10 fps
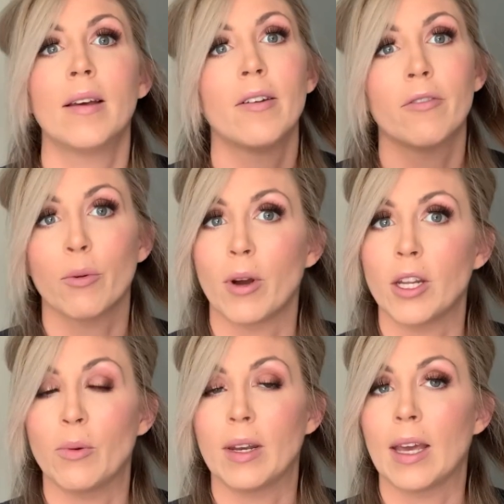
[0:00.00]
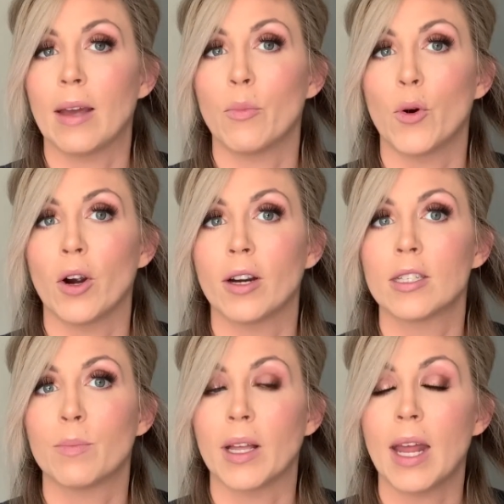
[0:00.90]
for when you would get more
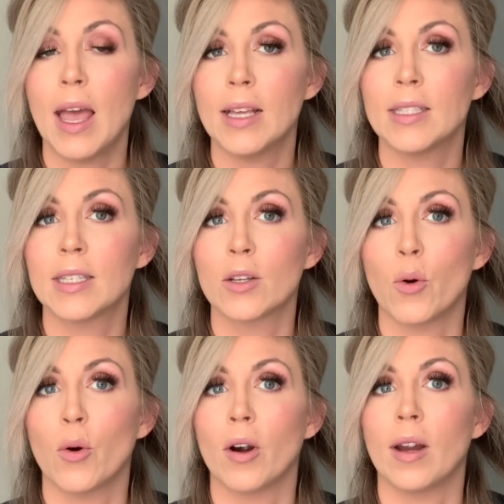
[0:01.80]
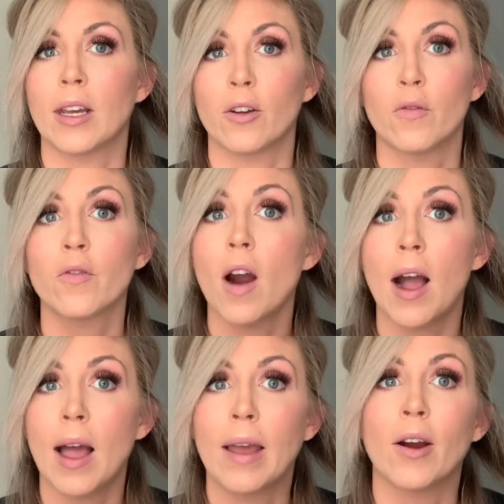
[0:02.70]
split ends, or it could
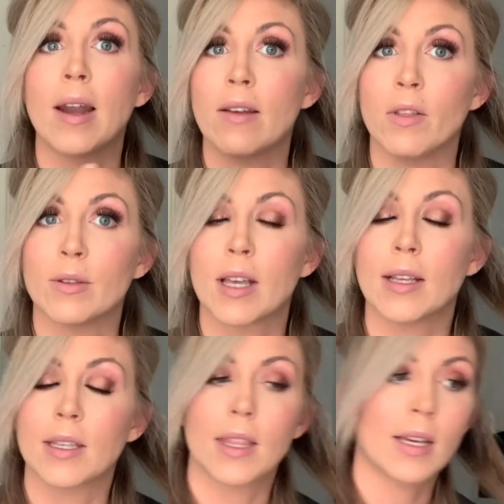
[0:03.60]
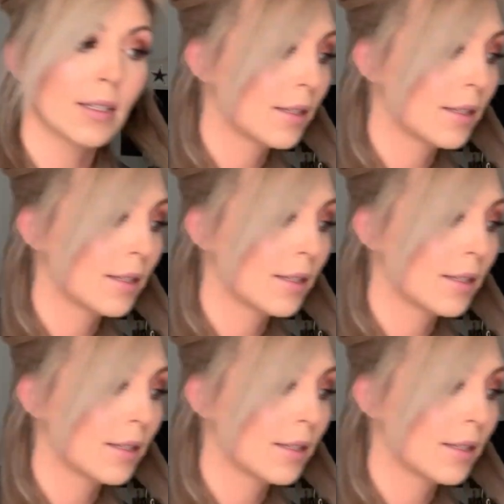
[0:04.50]
fry, or any of those kinds of things.